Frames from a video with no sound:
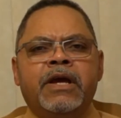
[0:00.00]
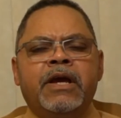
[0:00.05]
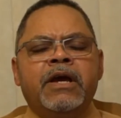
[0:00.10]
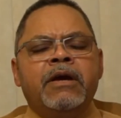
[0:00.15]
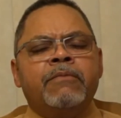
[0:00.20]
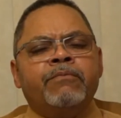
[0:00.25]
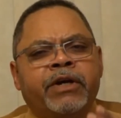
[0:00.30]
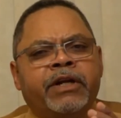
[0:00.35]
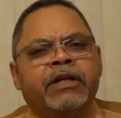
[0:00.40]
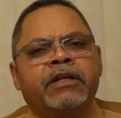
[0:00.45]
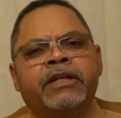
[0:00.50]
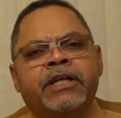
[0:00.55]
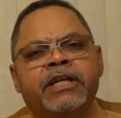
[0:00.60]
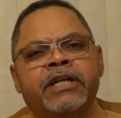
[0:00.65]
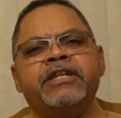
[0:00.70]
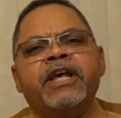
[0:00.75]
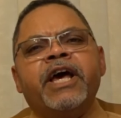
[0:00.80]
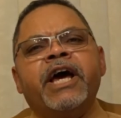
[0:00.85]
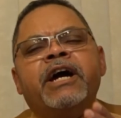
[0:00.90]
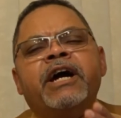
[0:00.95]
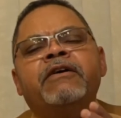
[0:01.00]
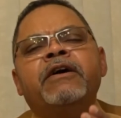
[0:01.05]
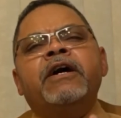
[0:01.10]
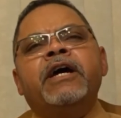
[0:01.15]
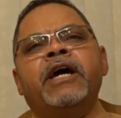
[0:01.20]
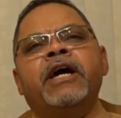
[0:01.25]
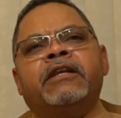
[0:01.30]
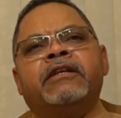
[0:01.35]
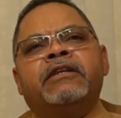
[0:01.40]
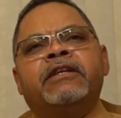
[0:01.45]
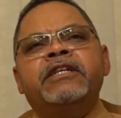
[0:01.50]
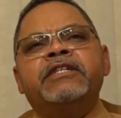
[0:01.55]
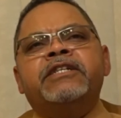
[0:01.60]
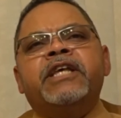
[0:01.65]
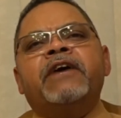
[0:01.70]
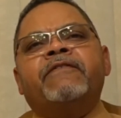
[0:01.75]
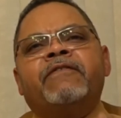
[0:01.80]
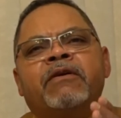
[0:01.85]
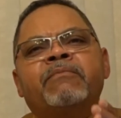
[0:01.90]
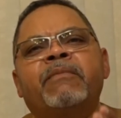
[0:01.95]
But at least have a
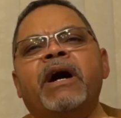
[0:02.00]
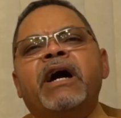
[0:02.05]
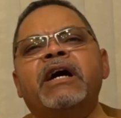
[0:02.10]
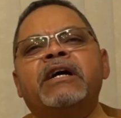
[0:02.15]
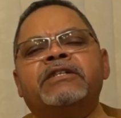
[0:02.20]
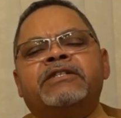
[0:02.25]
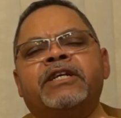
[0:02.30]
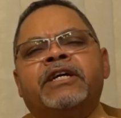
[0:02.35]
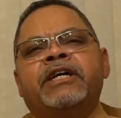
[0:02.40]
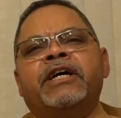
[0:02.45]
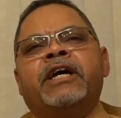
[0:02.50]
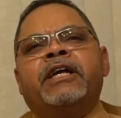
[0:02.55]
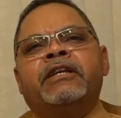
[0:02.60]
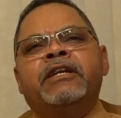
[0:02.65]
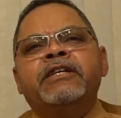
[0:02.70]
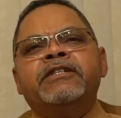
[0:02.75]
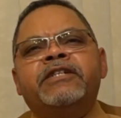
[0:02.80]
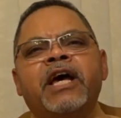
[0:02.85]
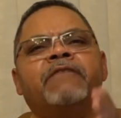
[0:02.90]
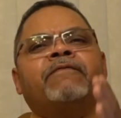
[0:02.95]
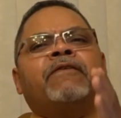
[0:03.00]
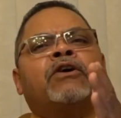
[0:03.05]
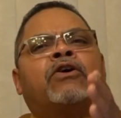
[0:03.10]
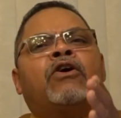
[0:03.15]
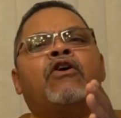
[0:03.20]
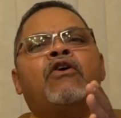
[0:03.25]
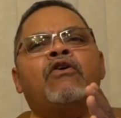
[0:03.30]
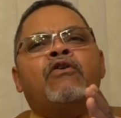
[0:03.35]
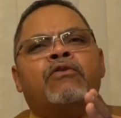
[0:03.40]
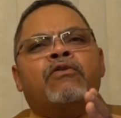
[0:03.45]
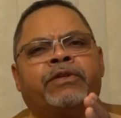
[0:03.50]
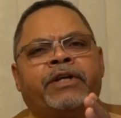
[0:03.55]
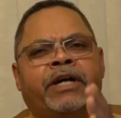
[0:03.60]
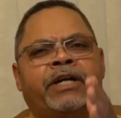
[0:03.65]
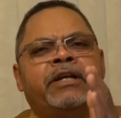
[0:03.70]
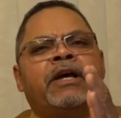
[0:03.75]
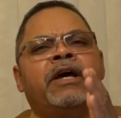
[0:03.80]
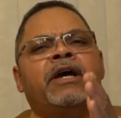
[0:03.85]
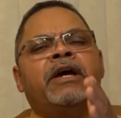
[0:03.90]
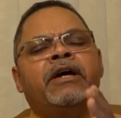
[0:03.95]
mindset, at least have a goal
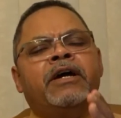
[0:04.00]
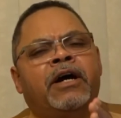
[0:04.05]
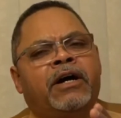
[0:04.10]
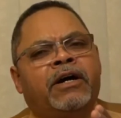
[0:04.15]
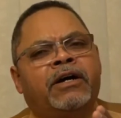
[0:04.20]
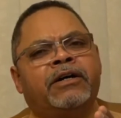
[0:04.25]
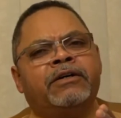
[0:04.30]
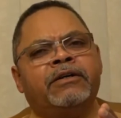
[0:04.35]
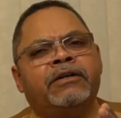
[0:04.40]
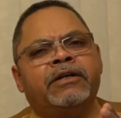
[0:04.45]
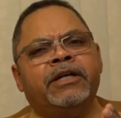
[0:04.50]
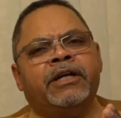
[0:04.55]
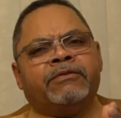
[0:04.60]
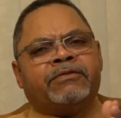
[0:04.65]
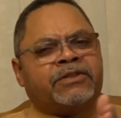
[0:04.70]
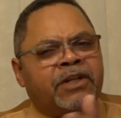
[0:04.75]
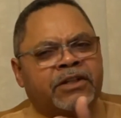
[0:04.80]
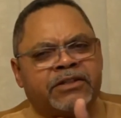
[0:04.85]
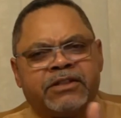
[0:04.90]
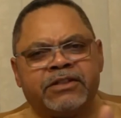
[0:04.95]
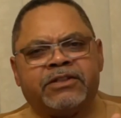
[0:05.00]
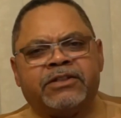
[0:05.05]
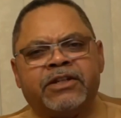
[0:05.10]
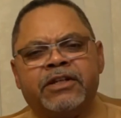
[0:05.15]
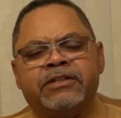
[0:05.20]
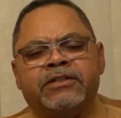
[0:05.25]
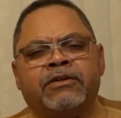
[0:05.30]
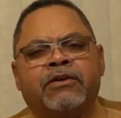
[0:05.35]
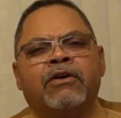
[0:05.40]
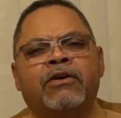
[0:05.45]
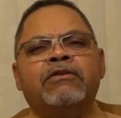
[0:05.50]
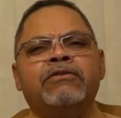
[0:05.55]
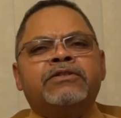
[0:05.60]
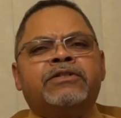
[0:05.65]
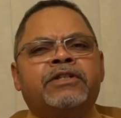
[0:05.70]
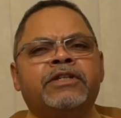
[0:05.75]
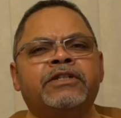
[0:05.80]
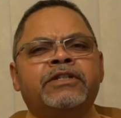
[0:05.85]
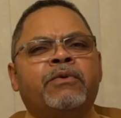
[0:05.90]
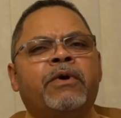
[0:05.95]
that if such and such
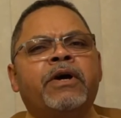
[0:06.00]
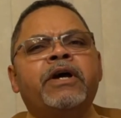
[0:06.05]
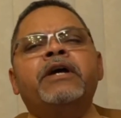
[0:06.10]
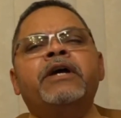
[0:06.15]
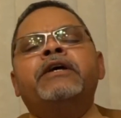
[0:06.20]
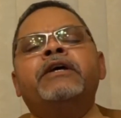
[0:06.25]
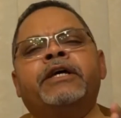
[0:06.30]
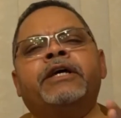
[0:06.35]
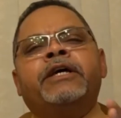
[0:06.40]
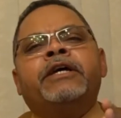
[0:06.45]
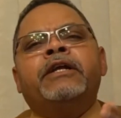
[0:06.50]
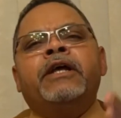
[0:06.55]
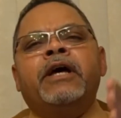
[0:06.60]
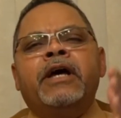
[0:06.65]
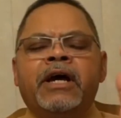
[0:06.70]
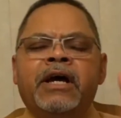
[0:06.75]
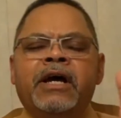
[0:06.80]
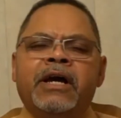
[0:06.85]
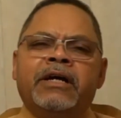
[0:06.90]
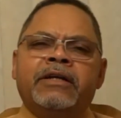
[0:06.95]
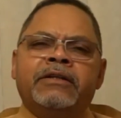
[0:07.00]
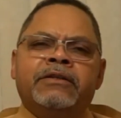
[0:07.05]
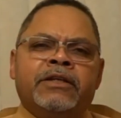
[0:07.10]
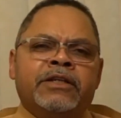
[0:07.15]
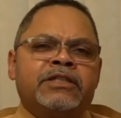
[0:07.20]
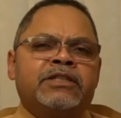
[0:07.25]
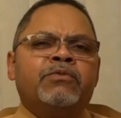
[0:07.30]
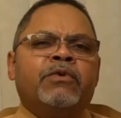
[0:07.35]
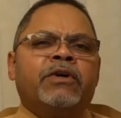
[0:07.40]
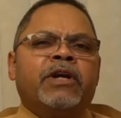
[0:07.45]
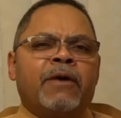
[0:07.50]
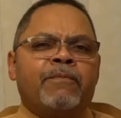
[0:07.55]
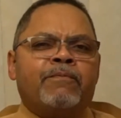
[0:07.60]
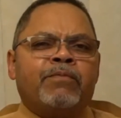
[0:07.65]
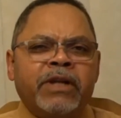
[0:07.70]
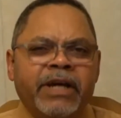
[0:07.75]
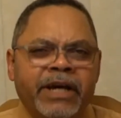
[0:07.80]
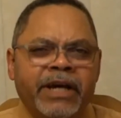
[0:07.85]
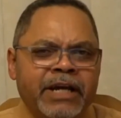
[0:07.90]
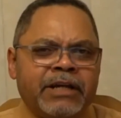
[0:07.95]
goes this way, then this is what I
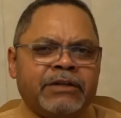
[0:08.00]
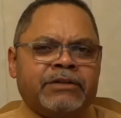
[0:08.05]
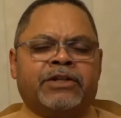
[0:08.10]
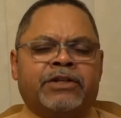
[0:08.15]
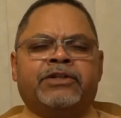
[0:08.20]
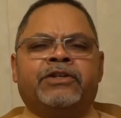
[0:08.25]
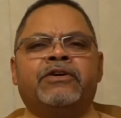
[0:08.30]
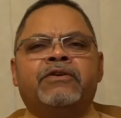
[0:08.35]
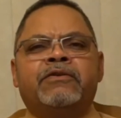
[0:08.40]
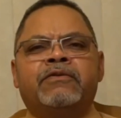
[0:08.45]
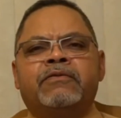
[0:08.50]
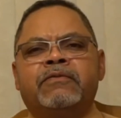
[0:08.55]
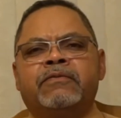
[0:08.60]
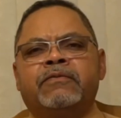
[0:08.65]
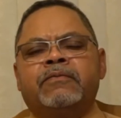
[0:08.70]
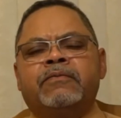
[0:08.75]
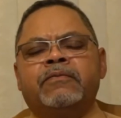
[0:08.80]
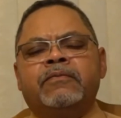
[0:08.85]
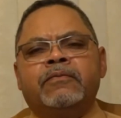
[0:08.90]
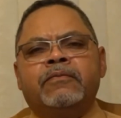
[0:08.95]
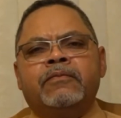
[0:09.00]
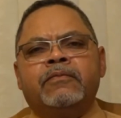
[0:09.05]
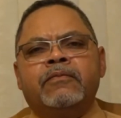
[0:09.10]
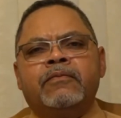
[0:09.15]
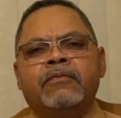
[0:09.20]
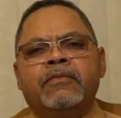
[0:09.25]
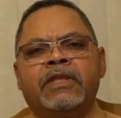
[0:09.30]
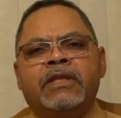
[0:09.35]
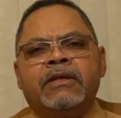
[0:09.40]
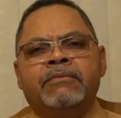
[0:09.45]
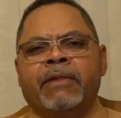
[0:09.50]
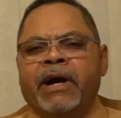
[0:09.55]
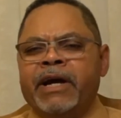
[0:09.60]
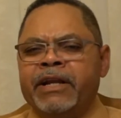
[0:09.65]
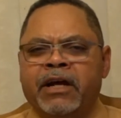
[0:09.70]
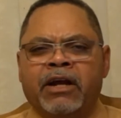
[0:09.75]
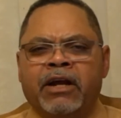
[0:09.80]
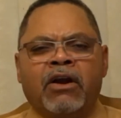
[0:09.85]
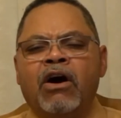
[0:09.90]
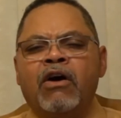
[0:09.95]
plan to do. Might
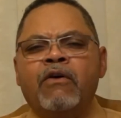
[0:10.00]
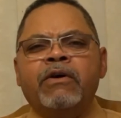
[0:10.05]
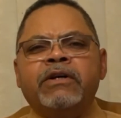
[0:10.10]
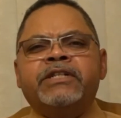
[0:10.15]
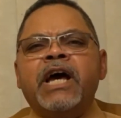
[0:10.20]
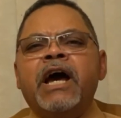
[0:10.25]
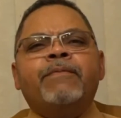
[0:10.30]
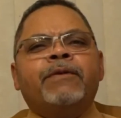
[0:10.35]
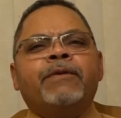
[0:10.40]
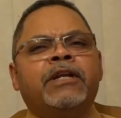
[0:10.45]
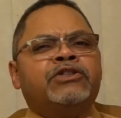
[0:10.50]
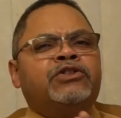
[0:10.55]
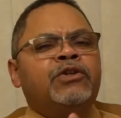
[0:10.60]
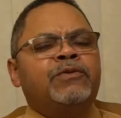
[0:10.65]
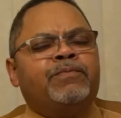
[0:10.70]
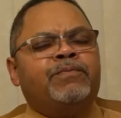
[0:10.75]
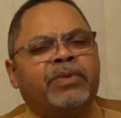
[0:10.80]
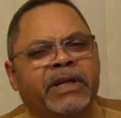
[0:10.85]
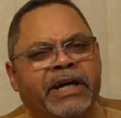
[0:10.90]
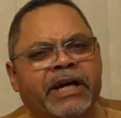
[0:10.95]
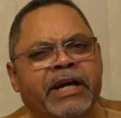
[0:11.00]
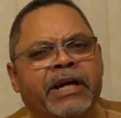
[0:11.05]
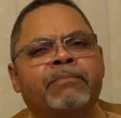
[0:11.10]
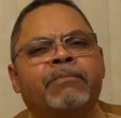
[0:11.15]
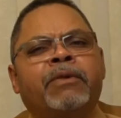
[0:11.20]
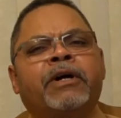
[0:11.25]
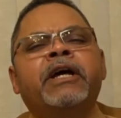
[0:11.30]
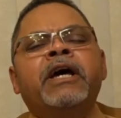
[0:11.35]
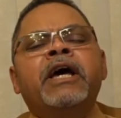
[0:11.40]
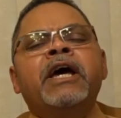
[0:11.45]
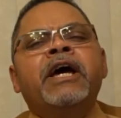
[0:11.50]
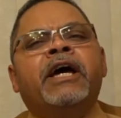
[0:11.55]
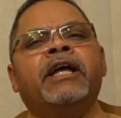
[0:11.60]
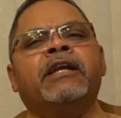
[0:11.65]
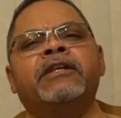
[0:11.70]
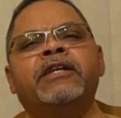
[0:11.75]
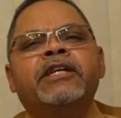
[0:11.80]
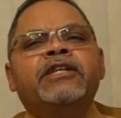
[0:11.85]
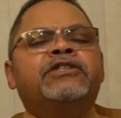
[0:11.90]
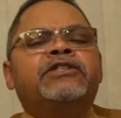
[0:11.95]
not always happen as you plan, but at
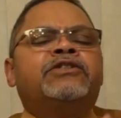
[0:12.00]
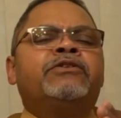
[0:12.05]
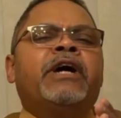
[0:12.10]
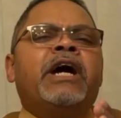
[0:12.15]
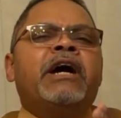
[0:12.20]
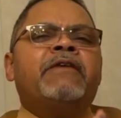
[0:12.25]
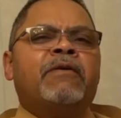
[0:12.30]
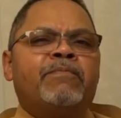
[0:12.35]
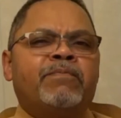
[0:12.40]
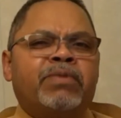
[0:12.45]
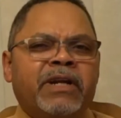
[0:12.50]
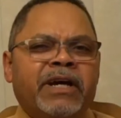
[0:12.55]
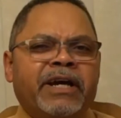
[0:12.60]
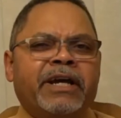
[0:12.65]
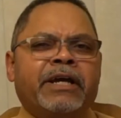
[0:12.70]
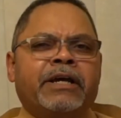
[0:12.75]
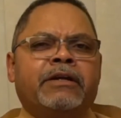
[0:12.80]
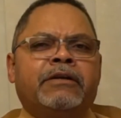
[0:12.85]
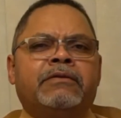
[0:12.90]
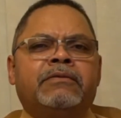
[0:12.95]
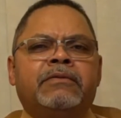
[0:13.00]
least you have a plan.